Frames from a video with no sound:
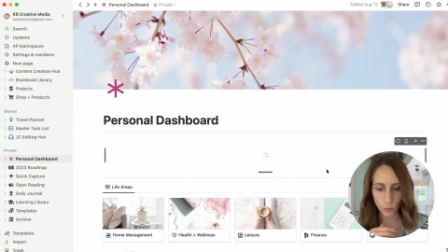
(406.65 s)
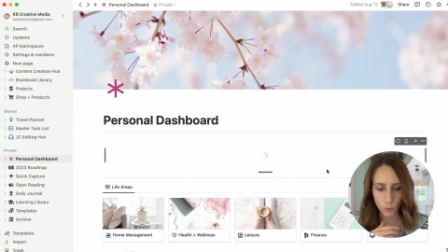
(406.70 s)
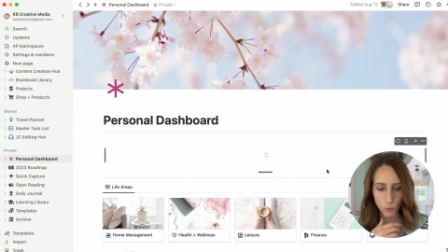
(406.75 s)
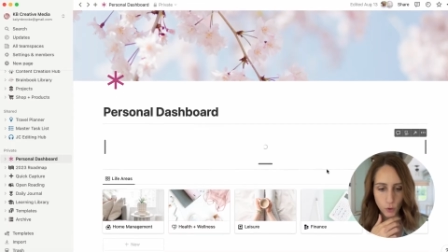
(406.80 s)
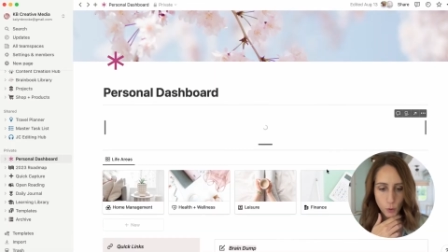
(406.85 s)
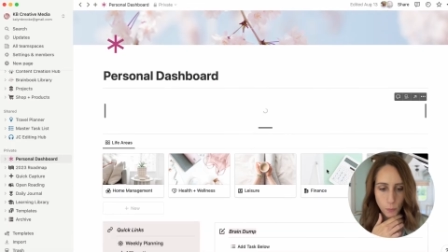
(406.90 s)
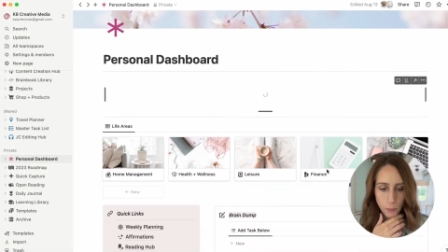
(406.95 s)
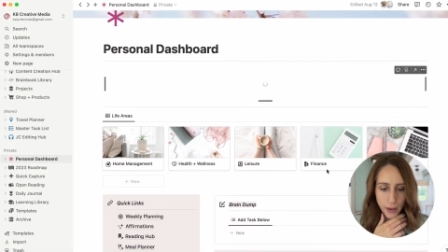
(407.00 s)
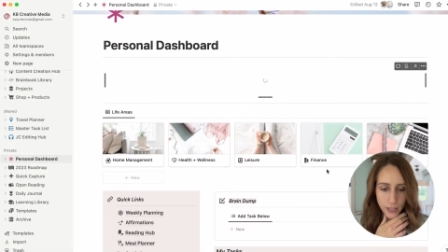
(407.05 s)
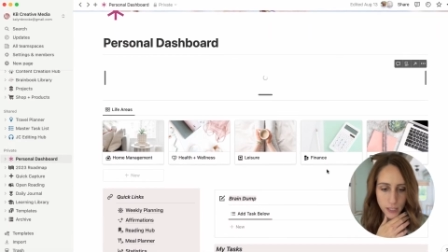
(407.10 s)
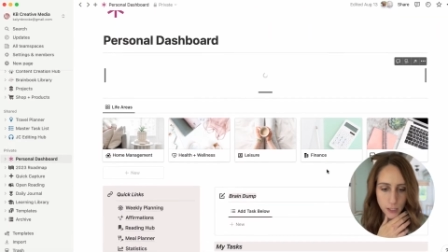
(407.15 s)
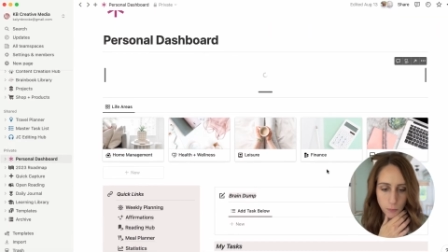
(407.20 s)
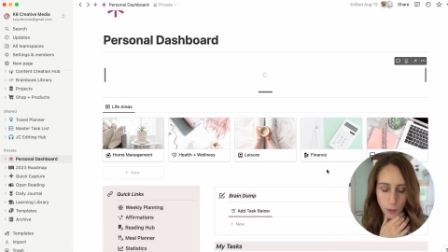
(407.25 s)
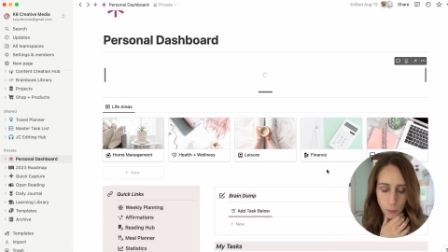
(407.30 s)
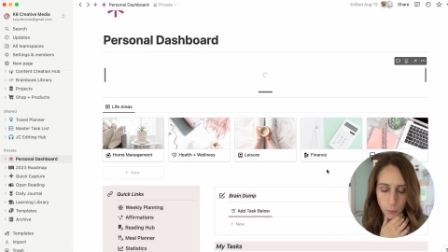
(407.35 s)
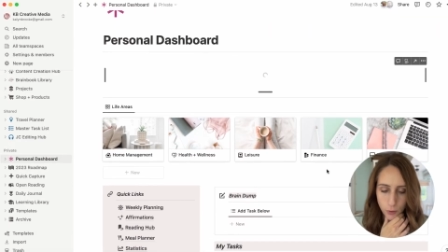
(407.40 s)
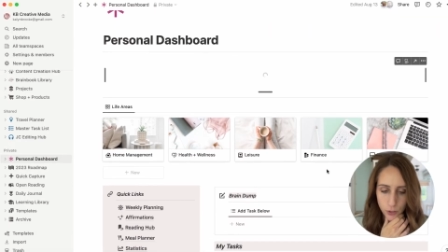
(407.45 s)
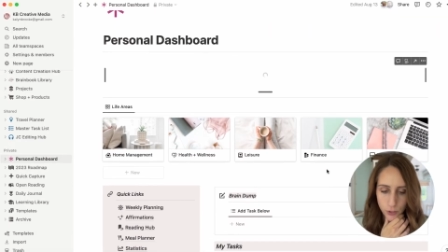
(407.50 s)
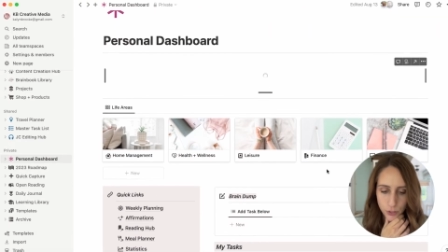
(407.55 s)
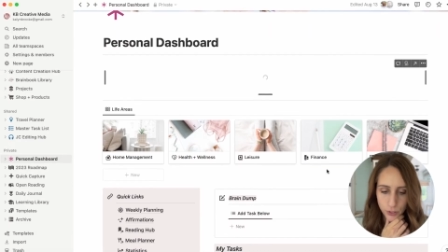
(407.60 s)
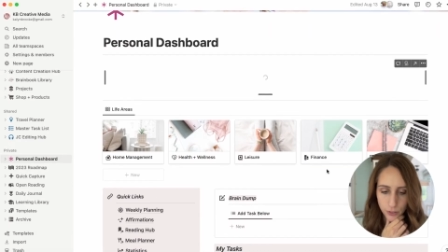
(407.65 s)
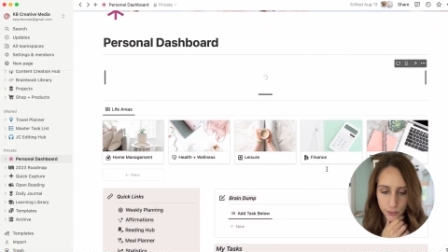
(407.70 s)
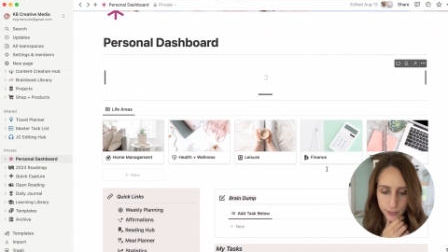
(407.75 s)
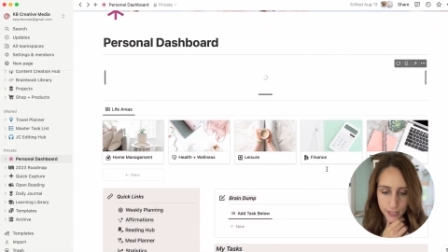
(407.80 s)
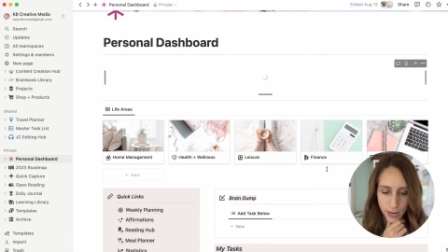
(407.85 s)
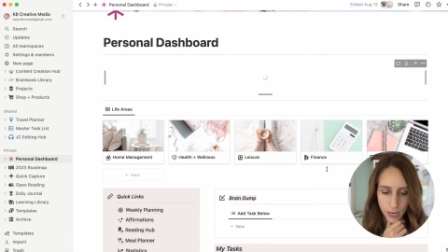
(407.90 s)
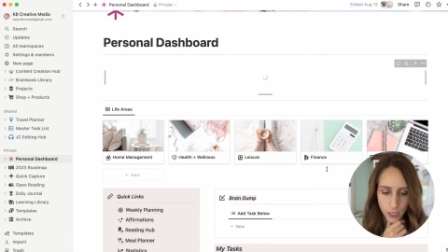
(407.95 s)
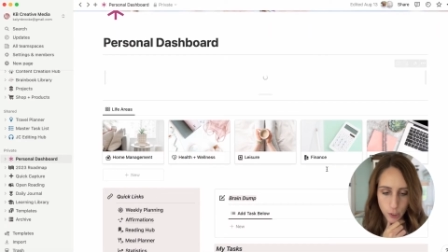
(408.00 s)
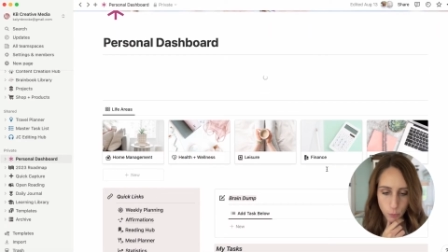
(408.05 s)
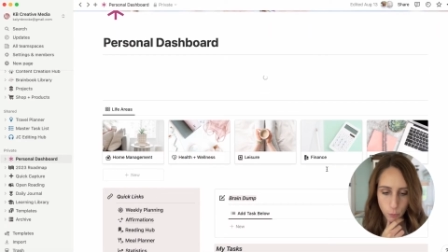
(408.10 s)
We'll go back to my personal
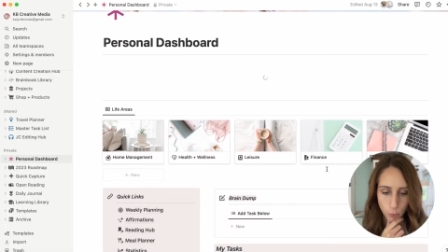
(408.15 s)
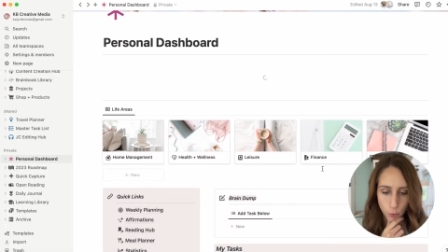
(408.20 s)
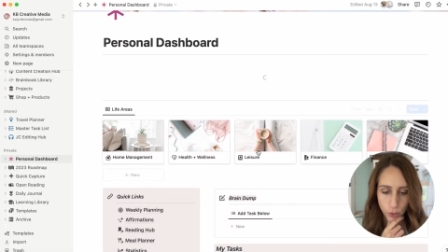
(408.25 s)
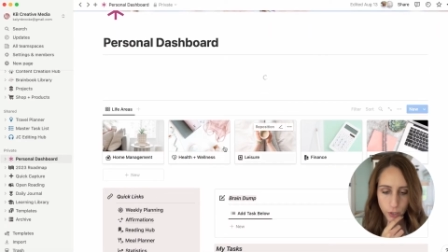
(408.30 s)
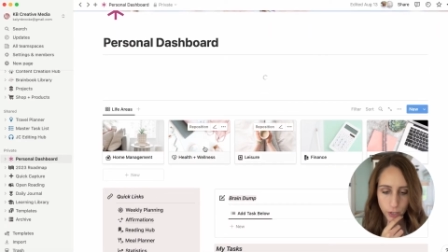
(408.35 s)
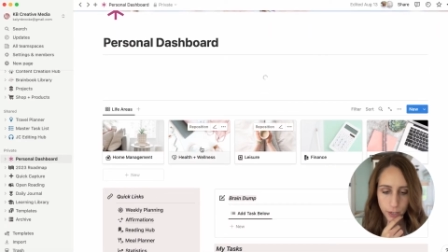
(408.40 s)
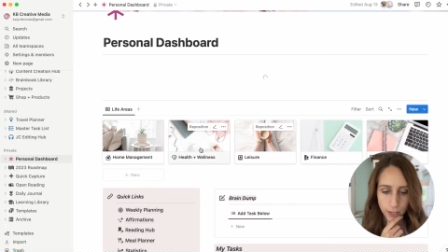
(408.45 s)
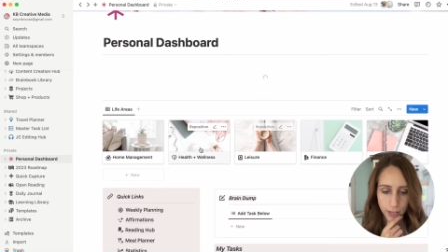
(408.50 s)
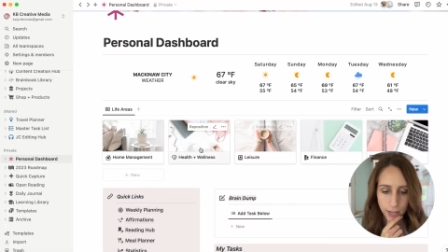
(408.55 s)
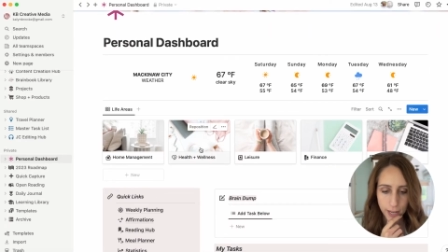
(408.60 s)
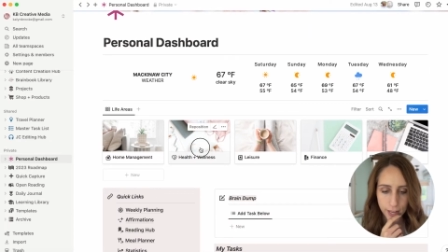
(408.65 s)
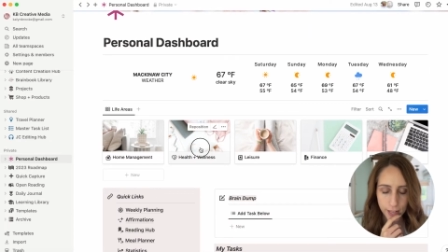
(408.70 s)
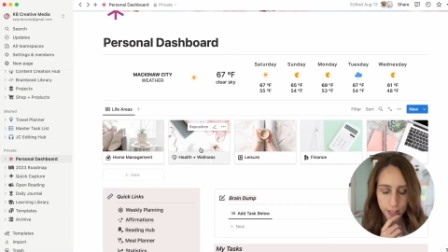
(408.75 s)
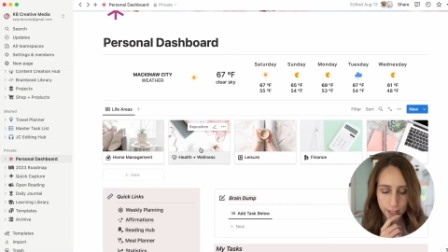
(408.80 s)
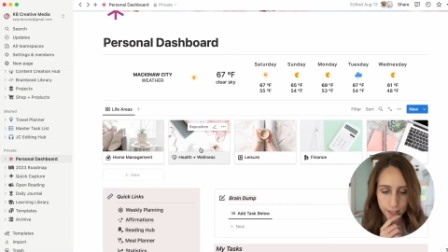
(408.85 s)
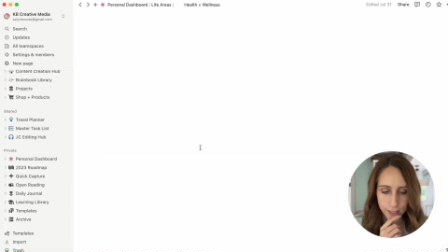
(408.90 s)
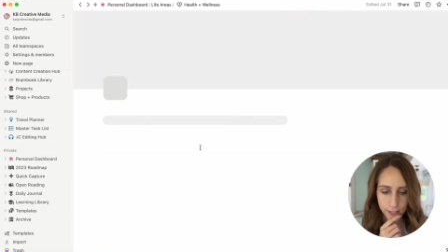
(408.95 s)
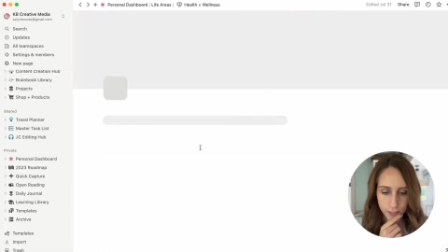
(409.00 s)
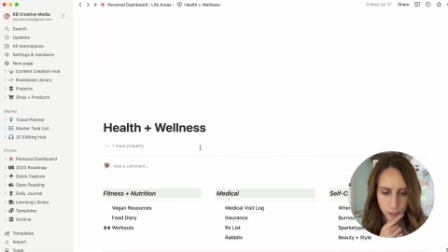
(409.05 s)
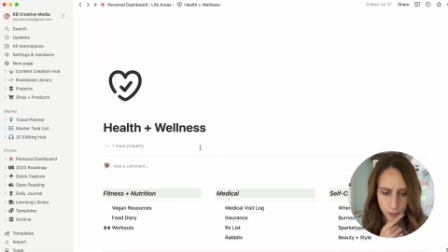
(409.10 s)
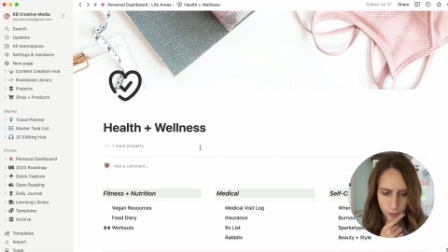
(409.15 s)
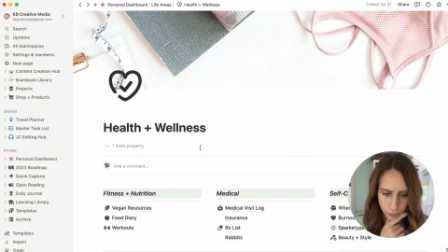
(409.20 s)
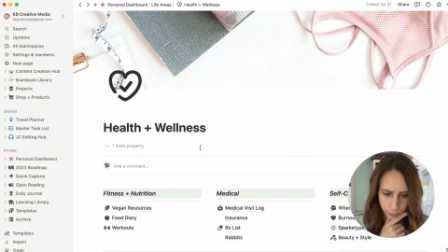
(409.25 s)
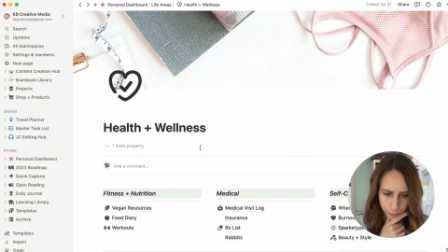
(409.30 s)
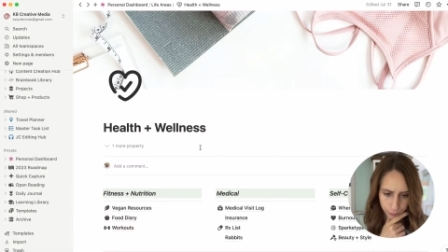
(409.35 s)
dashboard and